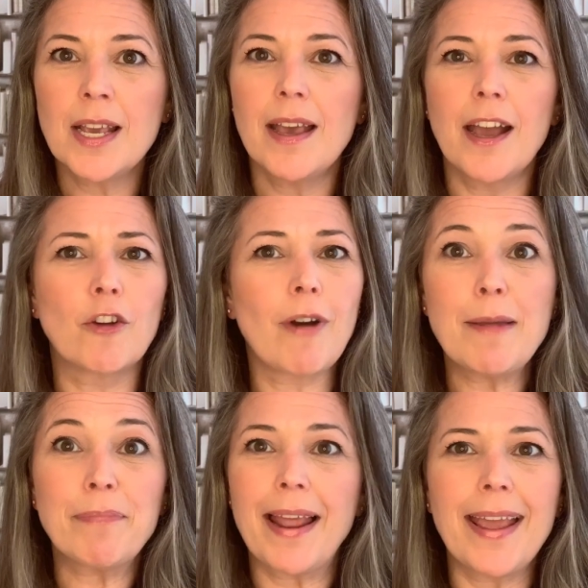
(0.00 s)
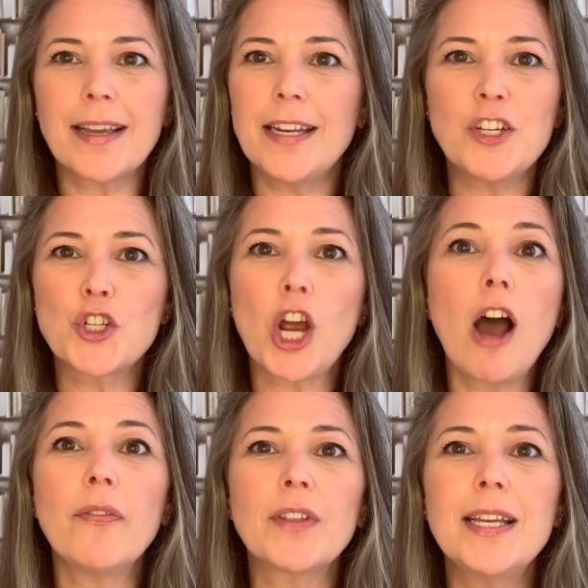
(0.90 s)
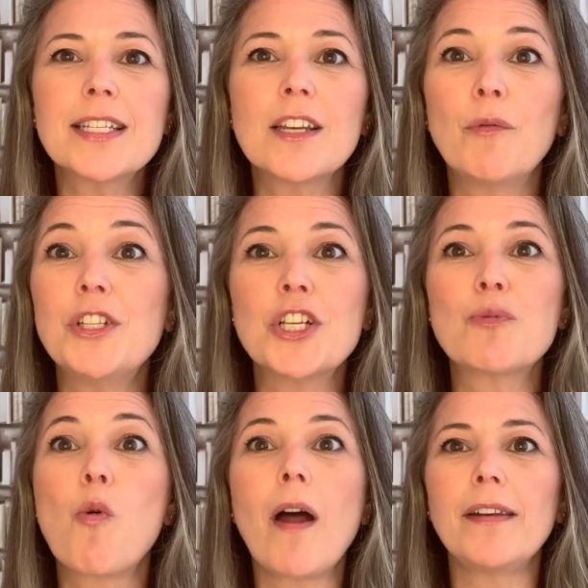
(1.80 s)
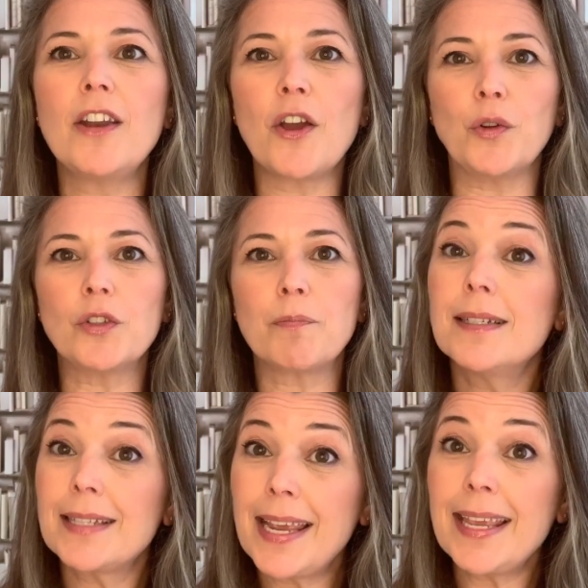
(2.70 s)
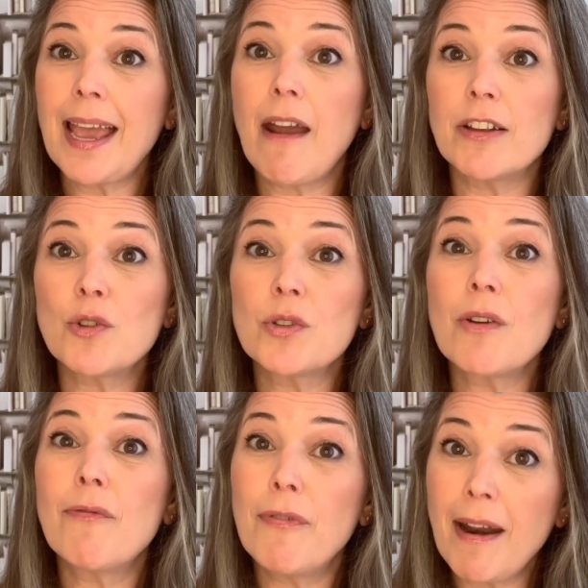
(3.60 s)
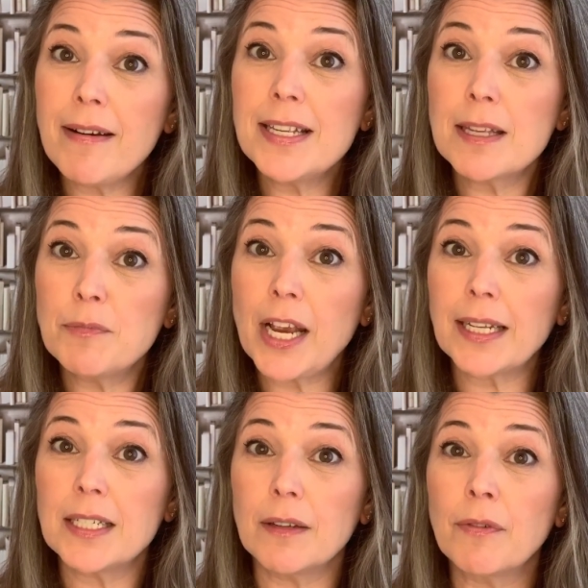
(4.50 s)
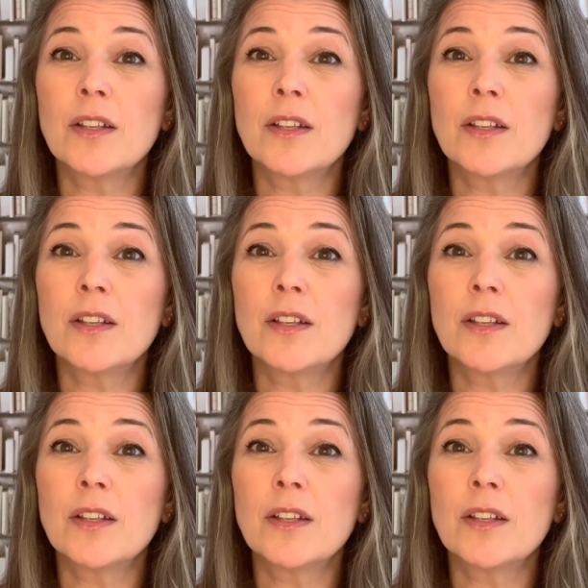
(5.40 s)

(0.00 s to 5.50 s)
A great player can enchant the listener with just one note, but take care, it's also very subjective.